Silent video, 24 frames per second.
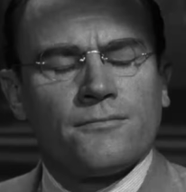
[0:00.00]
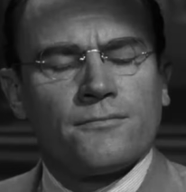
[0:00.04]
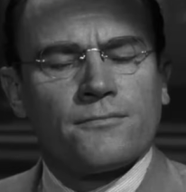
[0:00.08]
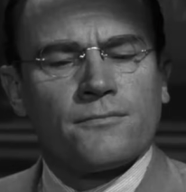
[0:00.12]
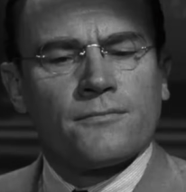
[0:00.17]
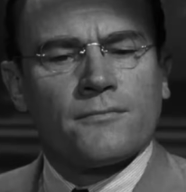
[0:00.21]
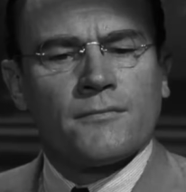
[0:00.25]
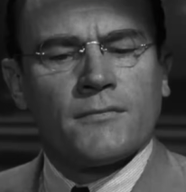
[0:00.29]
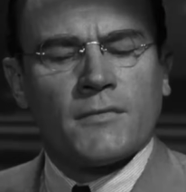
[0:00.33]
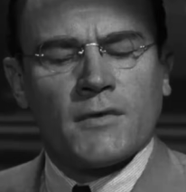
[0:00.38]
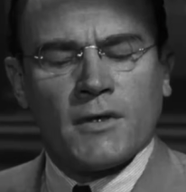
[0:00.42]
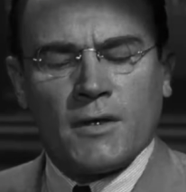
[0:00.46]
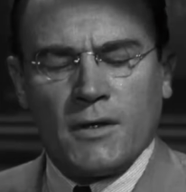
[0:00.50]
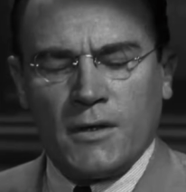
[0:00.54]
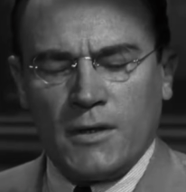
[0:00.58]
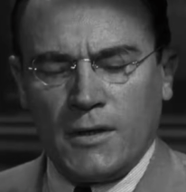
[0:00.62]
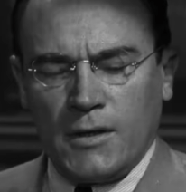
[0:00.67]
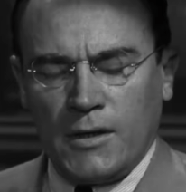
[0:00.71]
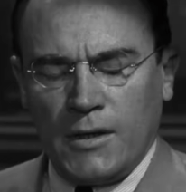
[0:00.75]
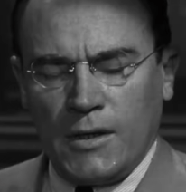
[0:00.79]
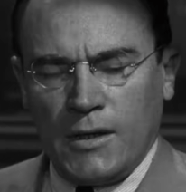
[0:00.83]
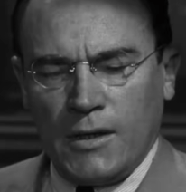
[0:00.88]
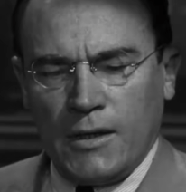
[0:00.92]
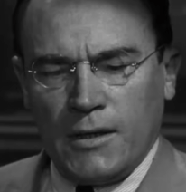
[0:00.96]
Juror
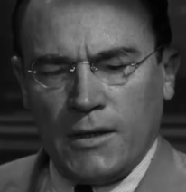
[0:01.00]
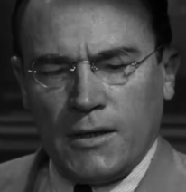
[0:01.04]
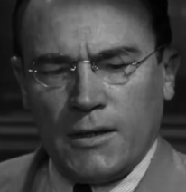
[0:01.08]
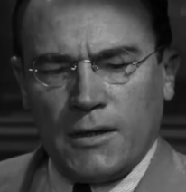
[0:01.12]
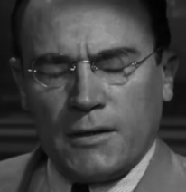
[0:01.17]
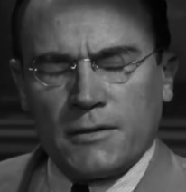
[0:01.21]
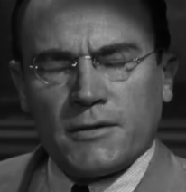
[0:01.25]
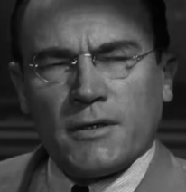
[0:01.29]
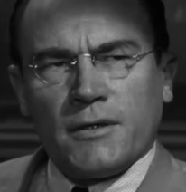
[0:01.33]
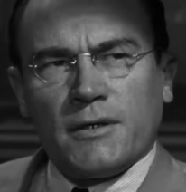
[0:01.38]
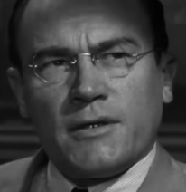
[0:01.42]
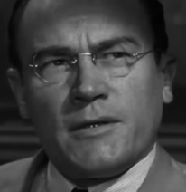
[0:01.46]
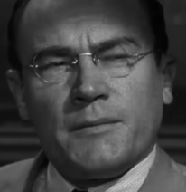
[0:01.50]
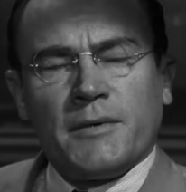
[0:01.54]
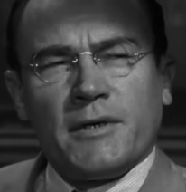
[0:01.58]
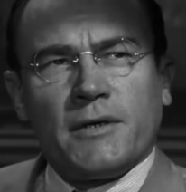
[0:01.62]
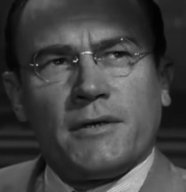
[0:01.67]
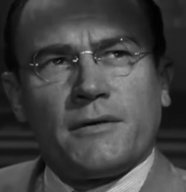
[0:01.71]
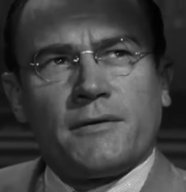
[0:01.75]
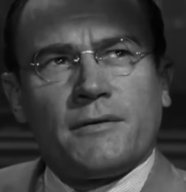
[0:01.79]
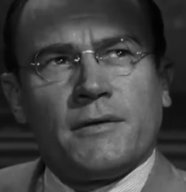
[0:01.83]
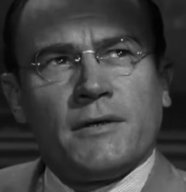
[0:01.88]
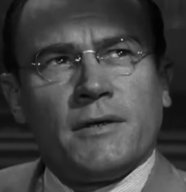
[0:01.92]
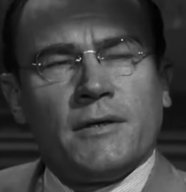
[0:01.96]
number 4 has a hard
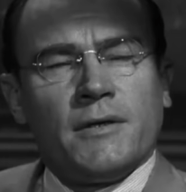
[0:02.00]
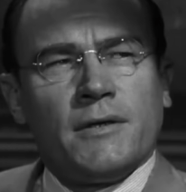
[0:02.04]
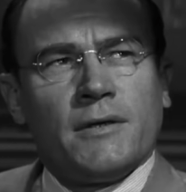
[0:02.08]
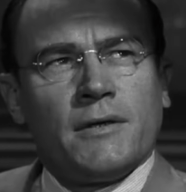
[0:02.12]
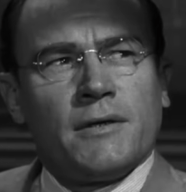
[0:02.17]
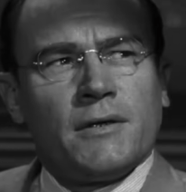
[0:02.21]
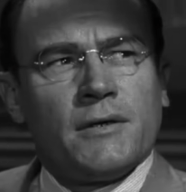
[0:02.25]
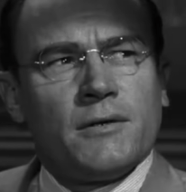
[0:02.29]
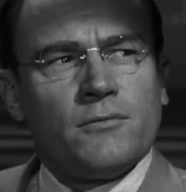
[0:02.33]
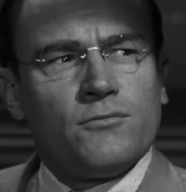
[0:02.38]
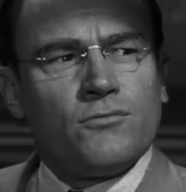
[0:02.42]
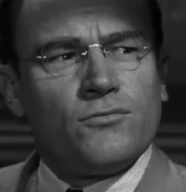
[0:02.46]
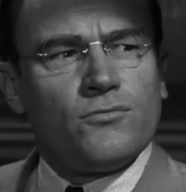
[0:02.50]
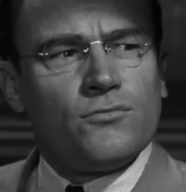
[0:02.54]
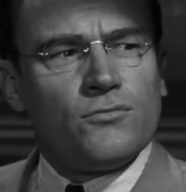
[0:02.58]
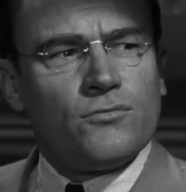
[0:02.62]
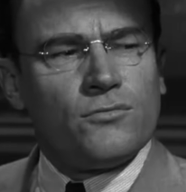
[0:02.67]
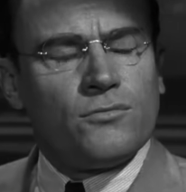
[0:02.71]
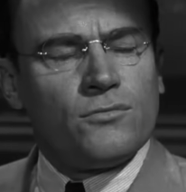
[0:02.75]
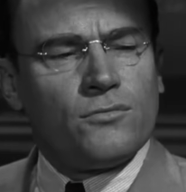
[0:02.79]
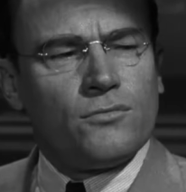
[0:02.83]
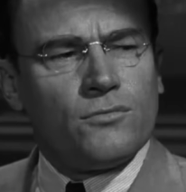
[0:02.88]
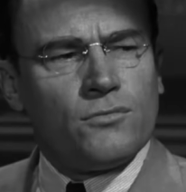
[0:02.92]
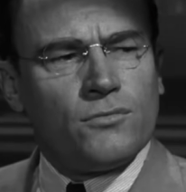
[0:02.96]
time remembering movies
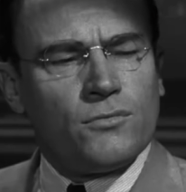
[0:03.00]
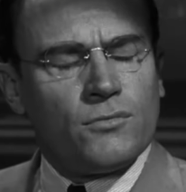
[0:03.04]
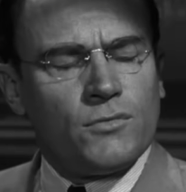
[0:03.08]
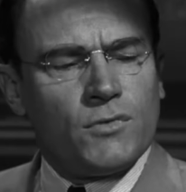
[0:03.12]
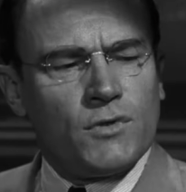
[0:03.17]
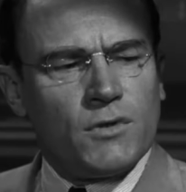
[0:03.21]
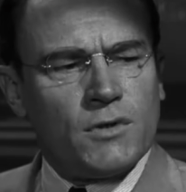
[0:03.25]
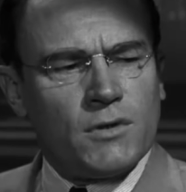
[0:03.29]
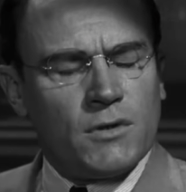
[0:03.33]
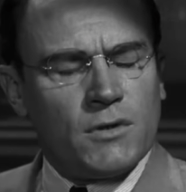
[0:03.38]
that he recently